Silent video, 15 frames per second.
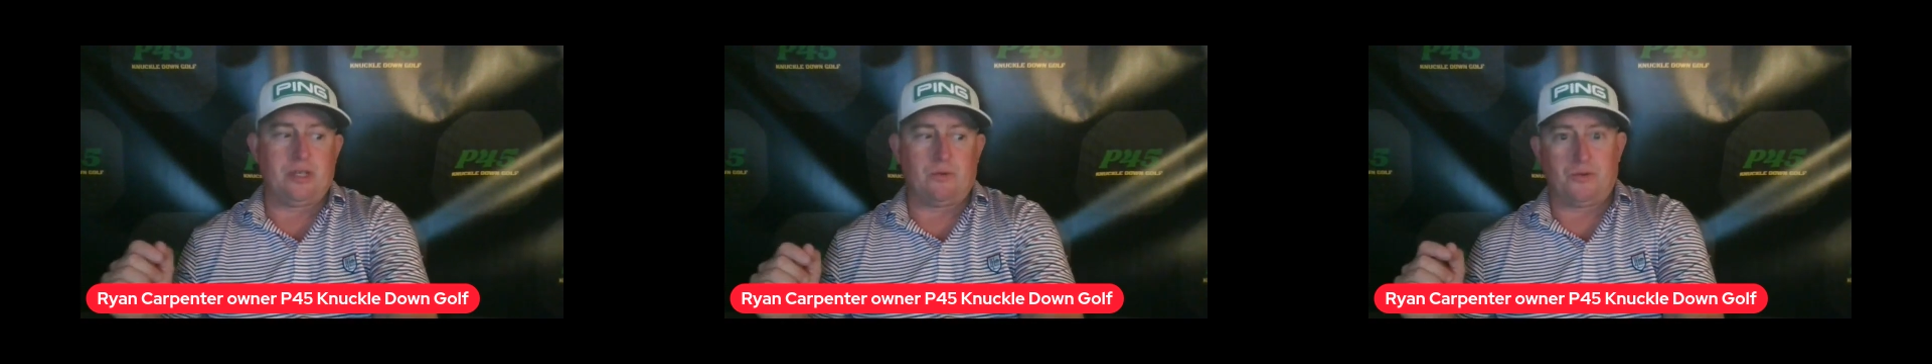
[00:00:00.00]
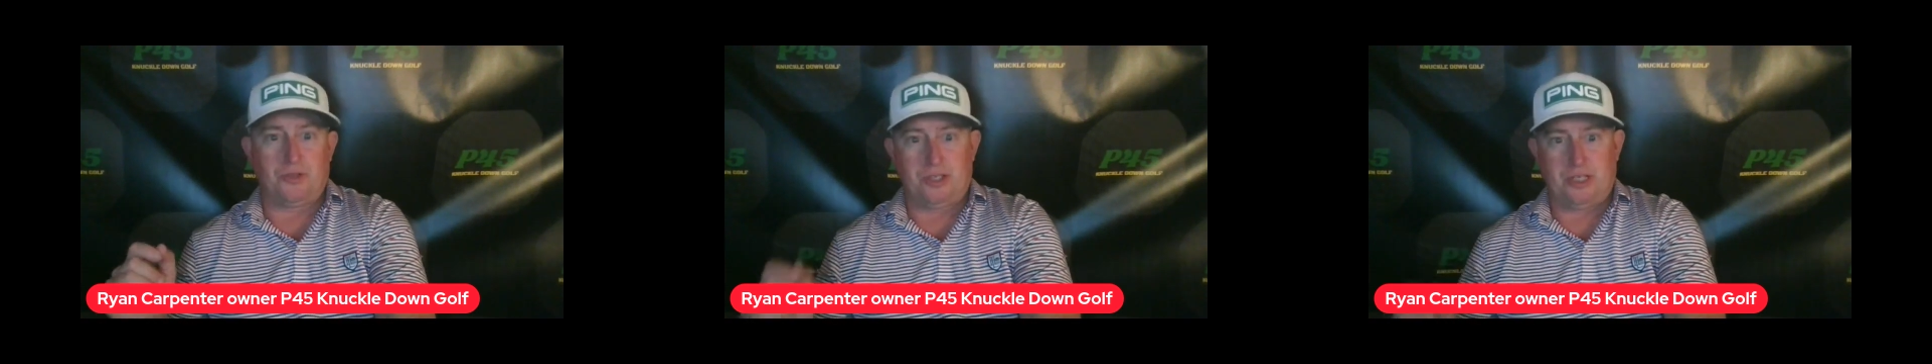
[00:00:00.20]

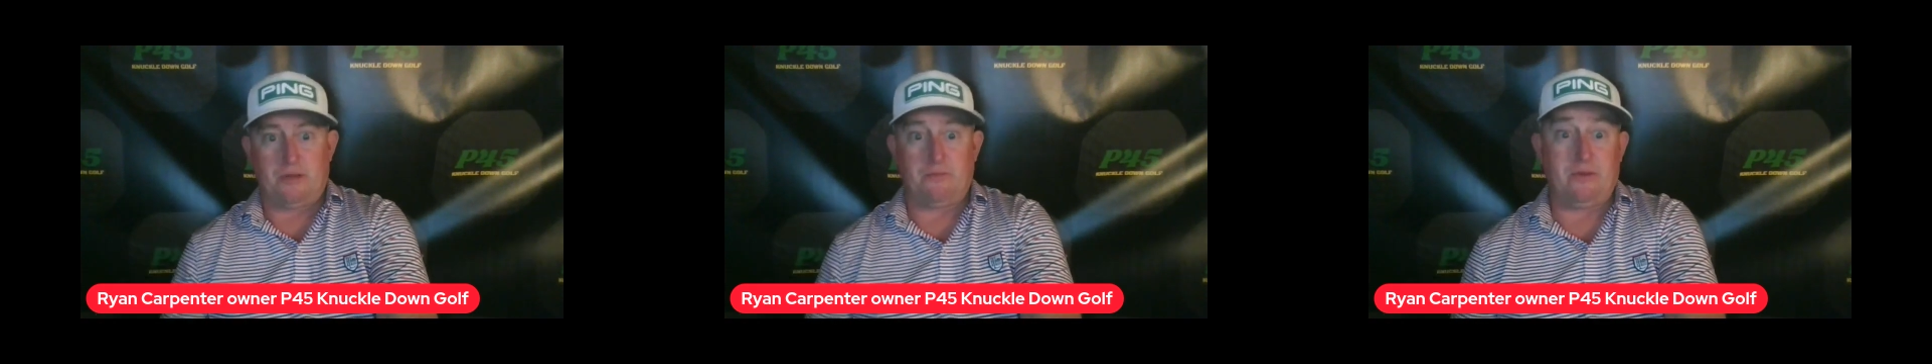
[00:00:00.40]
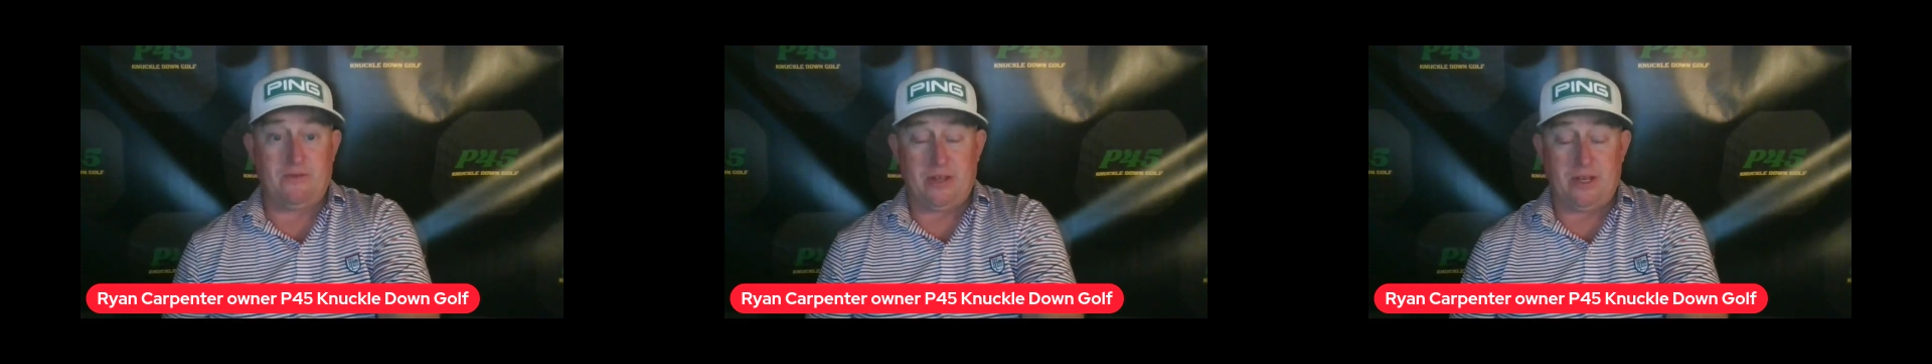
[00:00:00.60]
that will
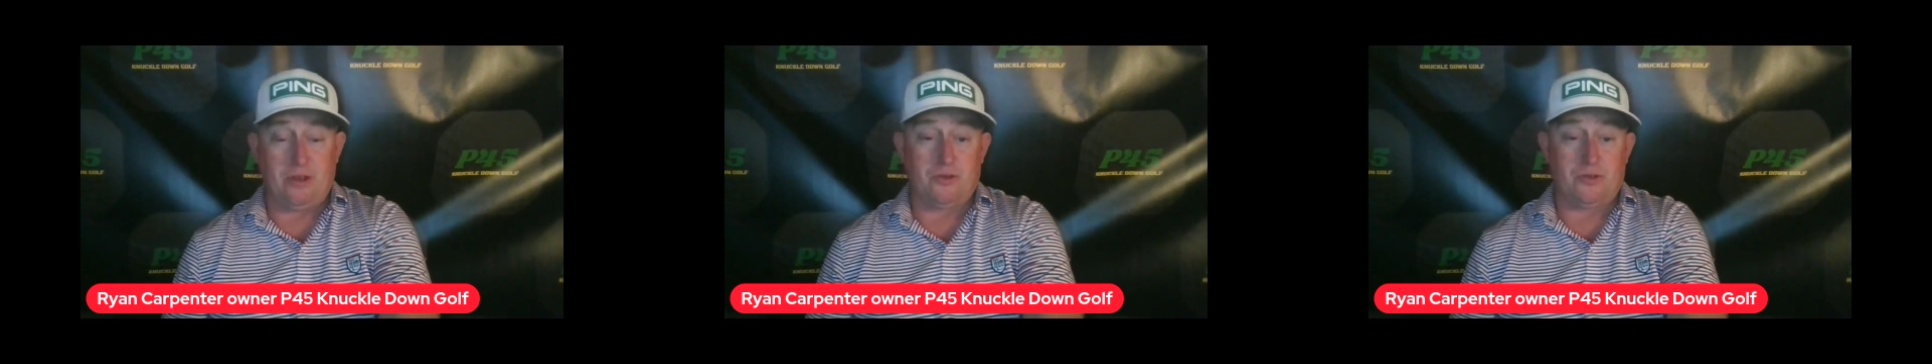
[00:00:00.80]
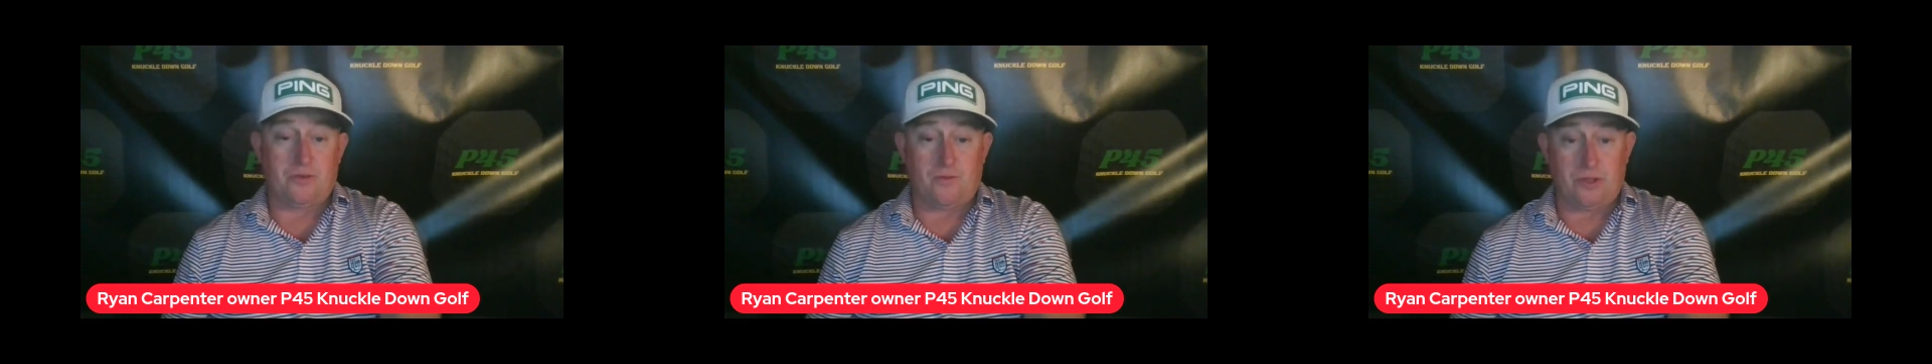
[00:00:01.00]
send me
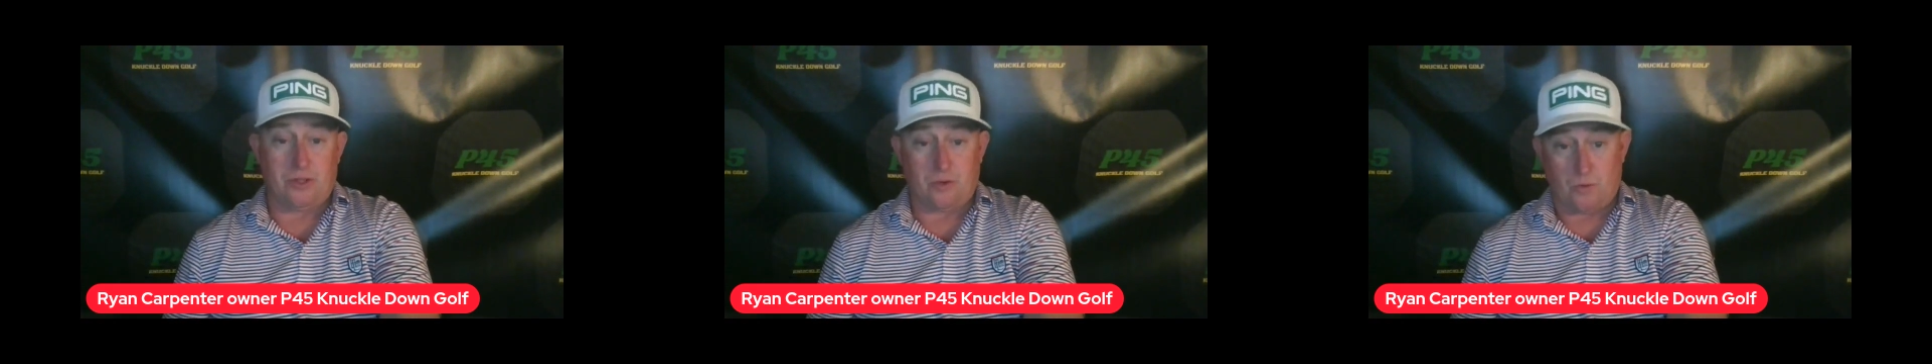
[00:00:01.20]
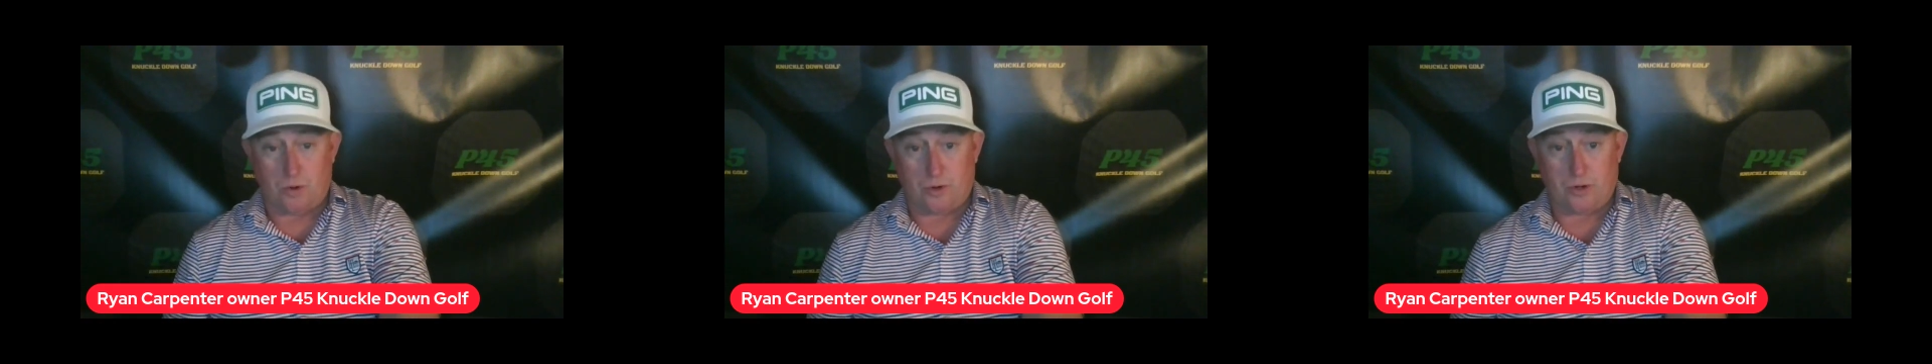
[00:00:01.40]
videos of what
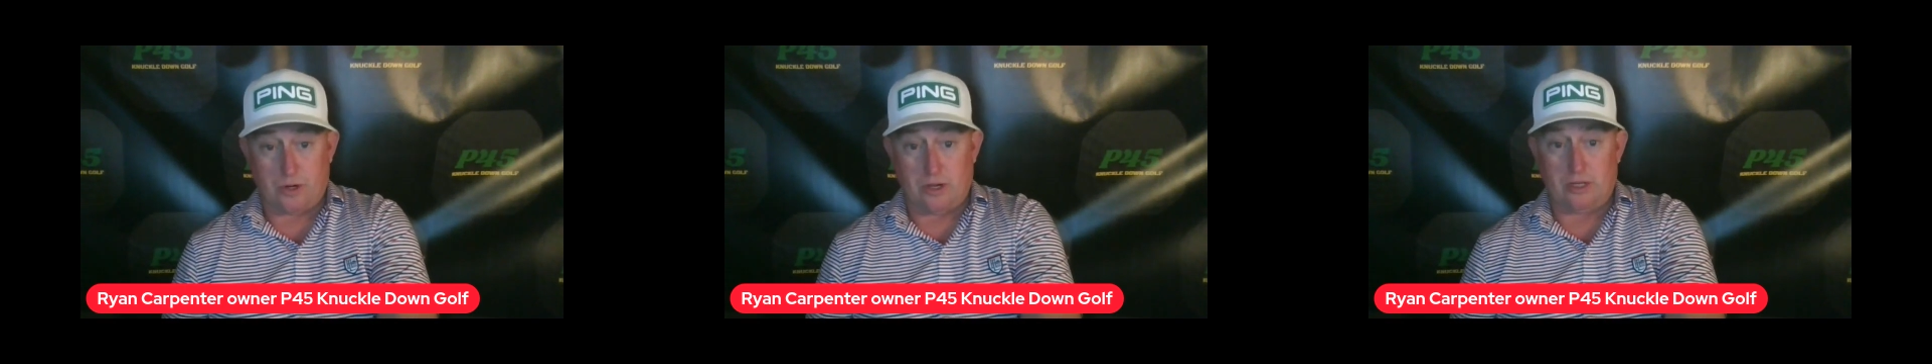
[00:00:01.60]
they're working